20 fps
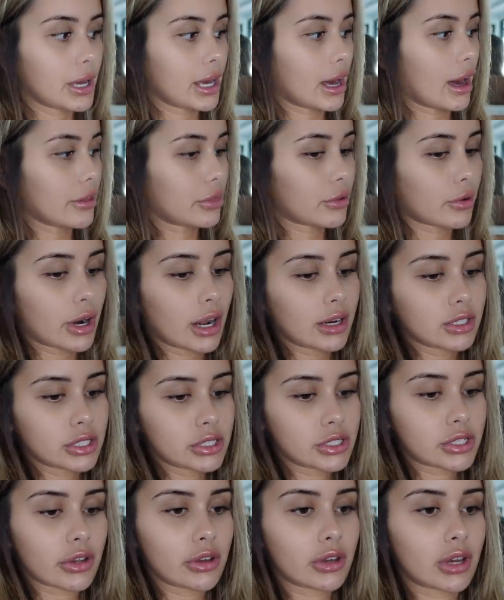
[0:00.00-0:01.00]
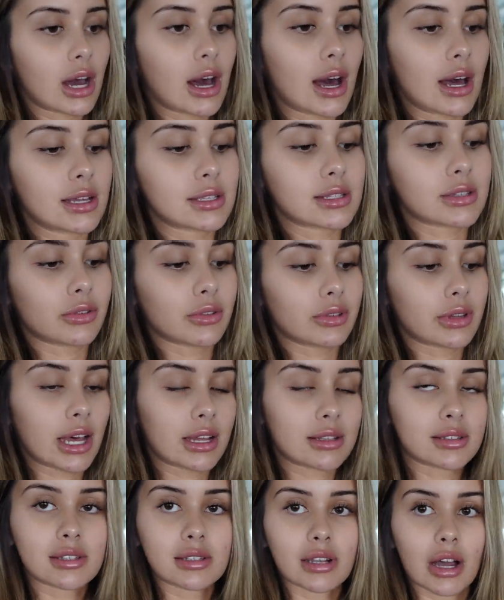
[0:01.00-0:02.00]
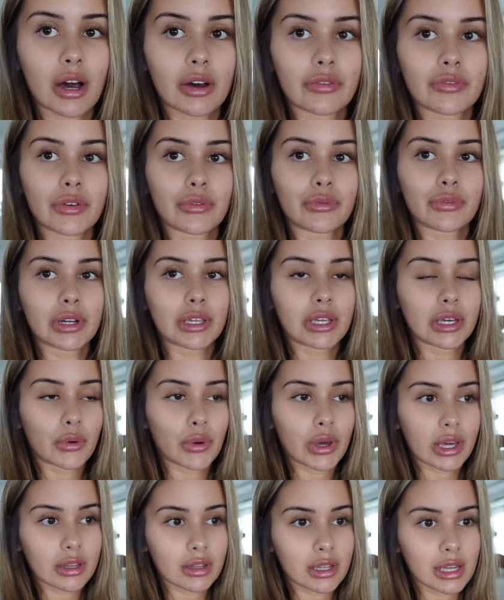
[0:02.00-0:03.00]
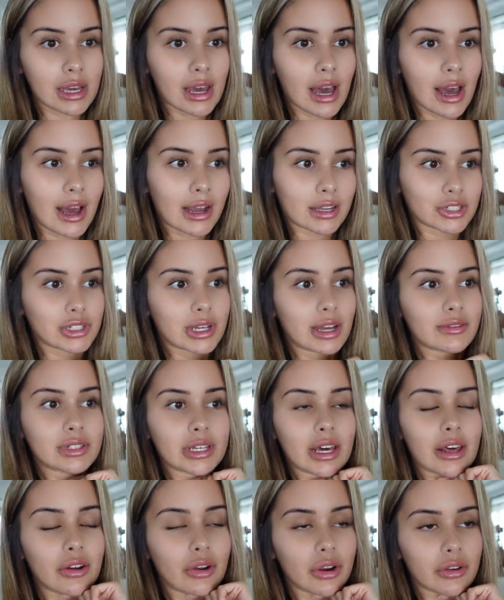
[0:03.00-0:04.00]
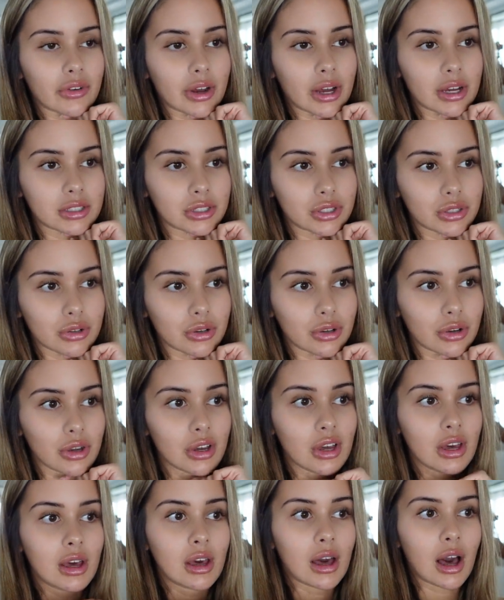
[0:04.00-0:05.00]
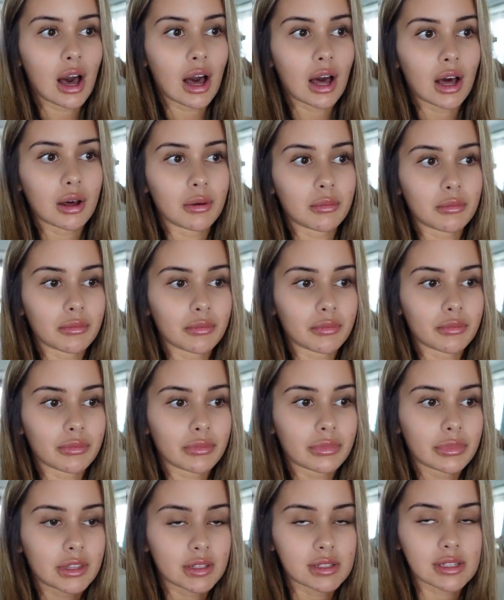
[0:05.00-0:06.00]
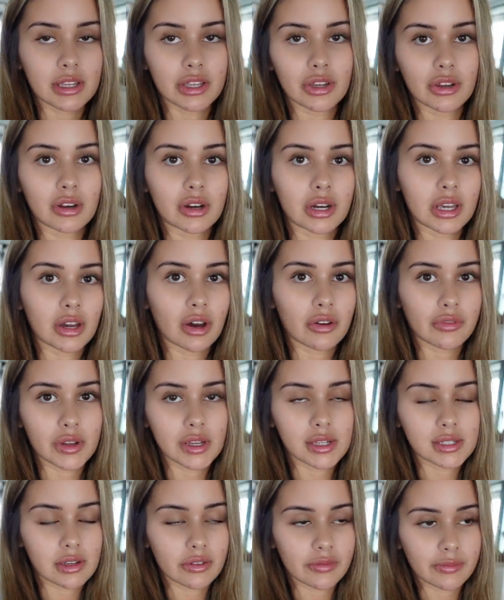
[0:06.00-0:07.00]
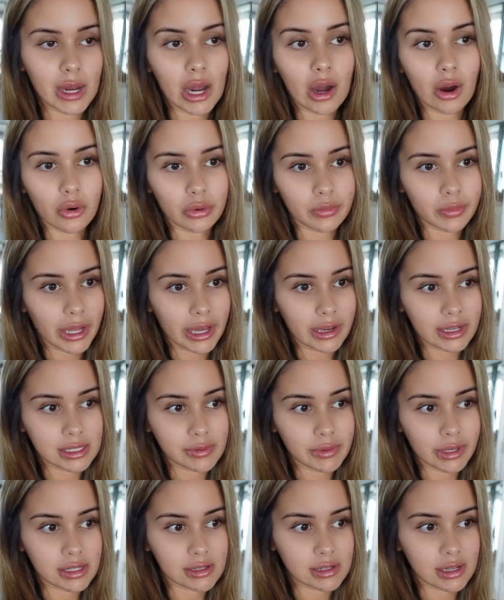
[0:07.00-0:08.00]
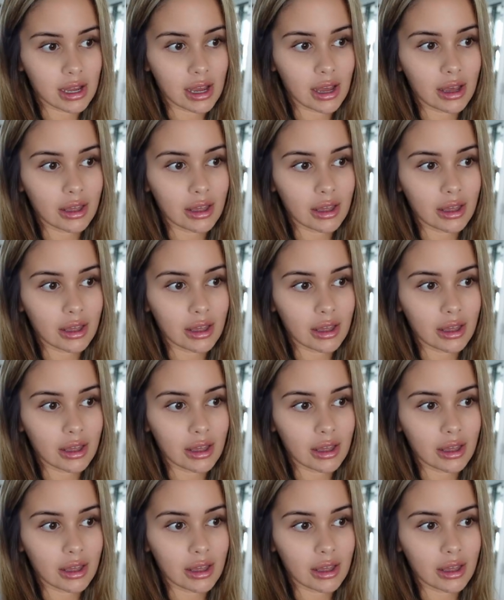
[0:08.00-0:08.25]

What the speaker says: But yeah, I thought I'd just show you guys all that stuff really quickly. I actually have to head over to the security office of my old place because